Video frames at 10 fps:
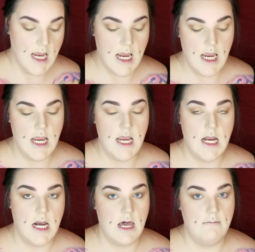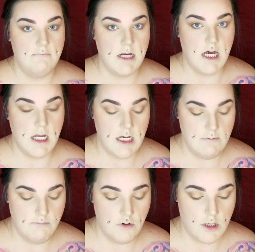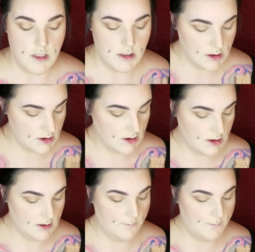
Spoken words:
and I'm not impressed,